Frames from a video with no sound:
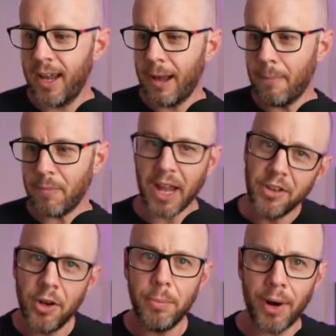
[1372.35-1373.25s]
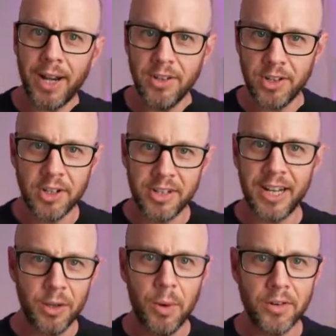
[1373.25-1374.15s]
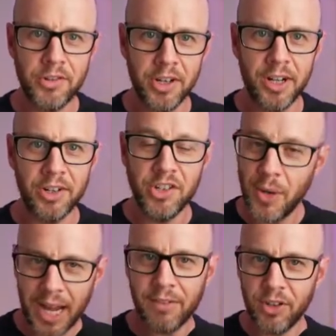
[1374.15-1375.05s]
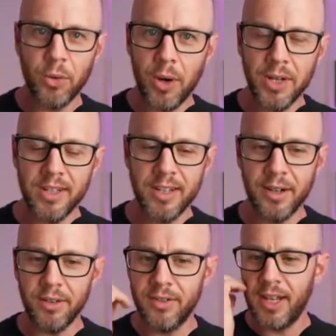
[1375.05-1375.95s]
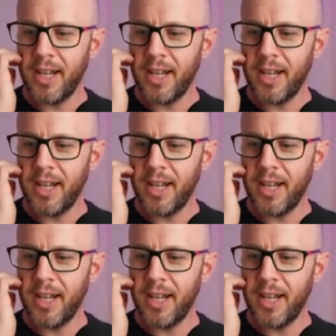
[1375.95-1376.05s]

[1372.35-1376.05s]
and no brand is going to tell you what to charge. You have to quote yourself.